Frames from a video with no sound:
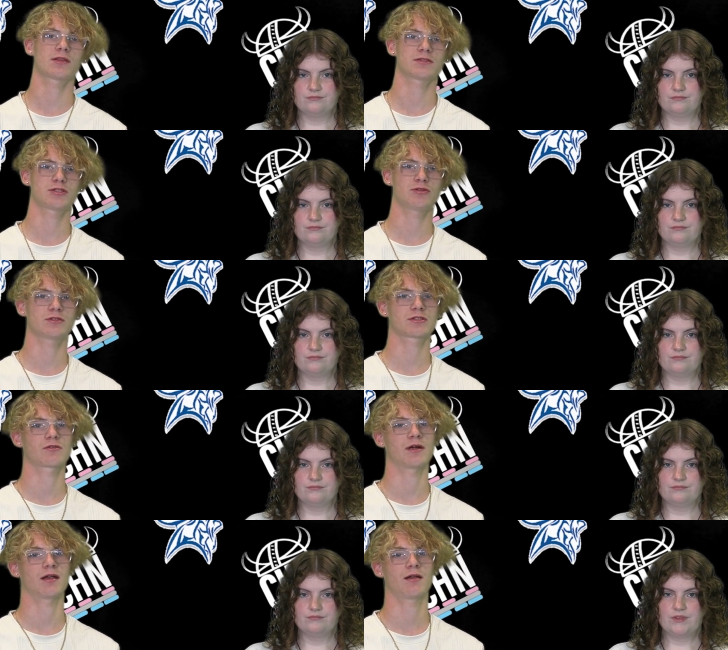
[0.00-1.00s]
Speaker 1: than Student
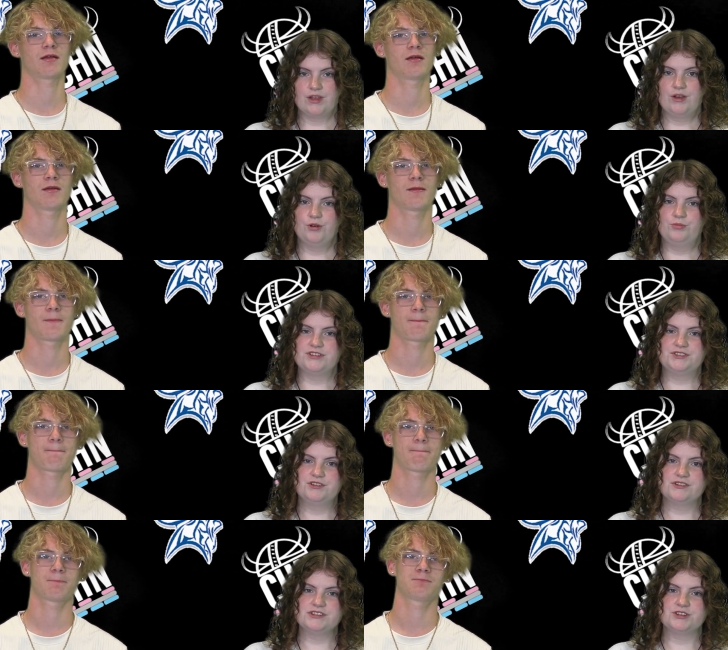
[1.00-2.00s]
Square.
Speaker 2: With
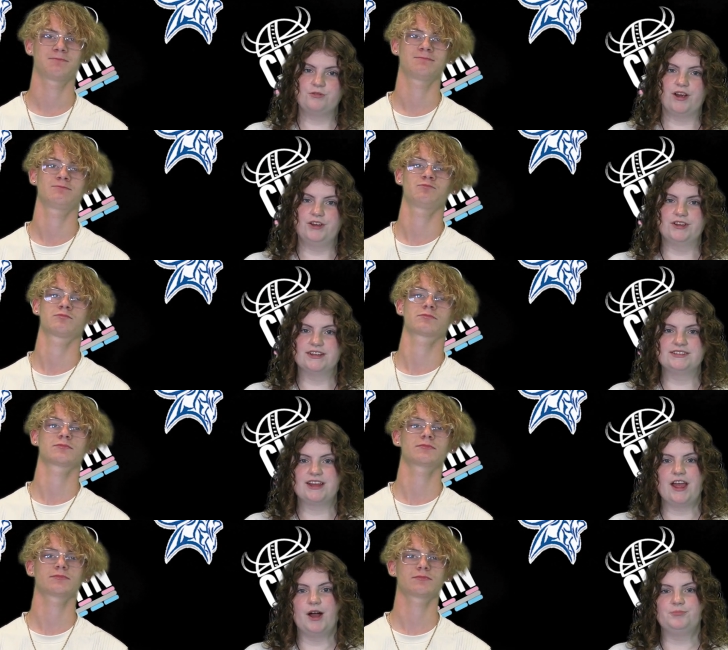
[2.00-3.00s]
Student Square, you can
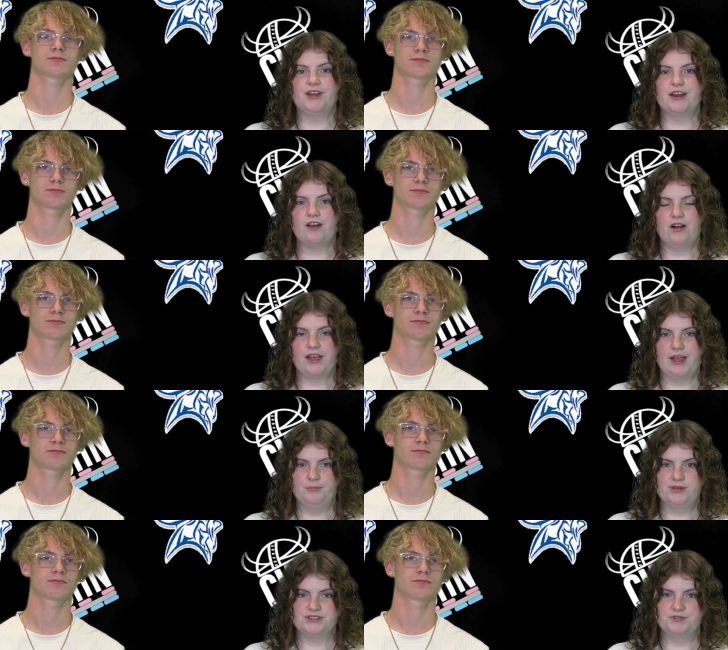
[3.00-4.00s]
stay updated on
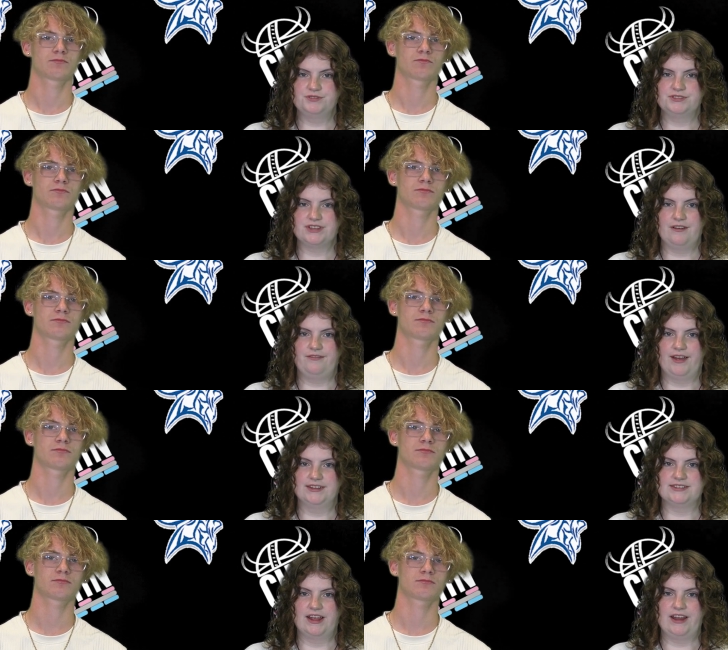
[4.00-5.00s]
campus news,
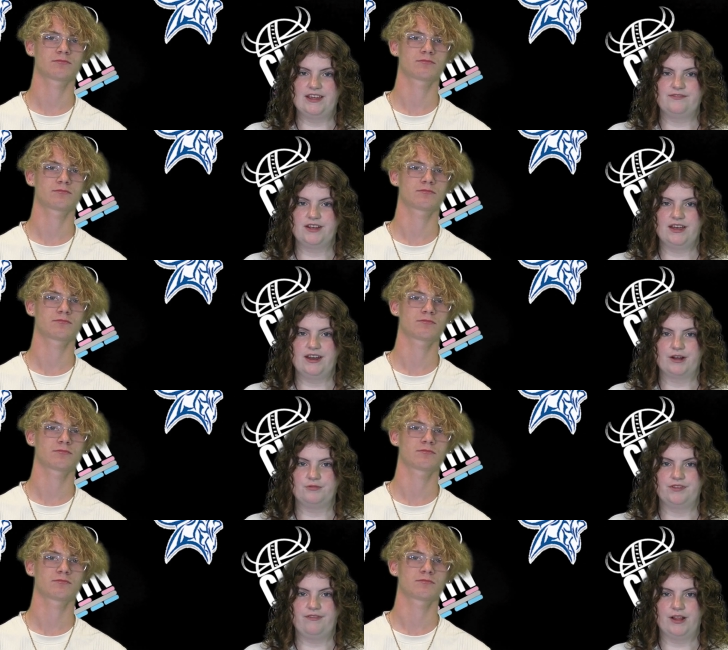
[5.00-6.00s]
events, and even
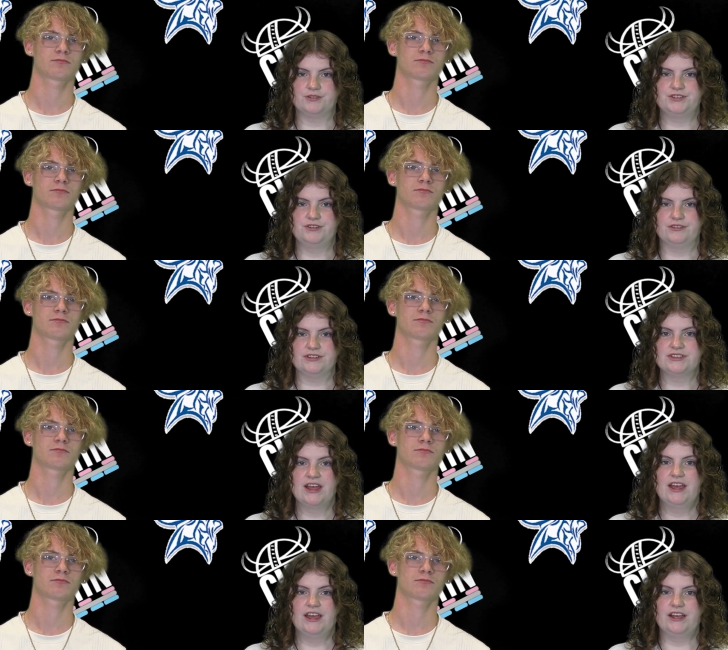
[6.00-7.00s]
connect with fellow students.
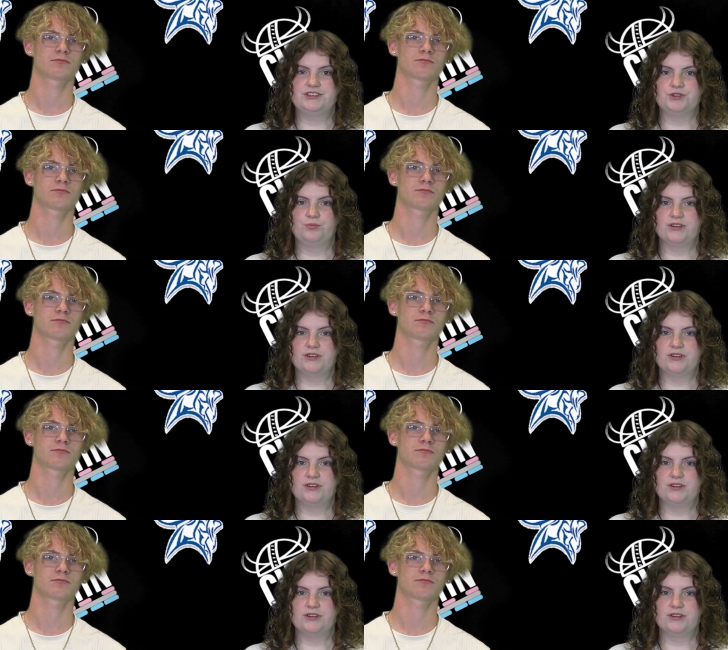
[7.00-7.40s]
It's your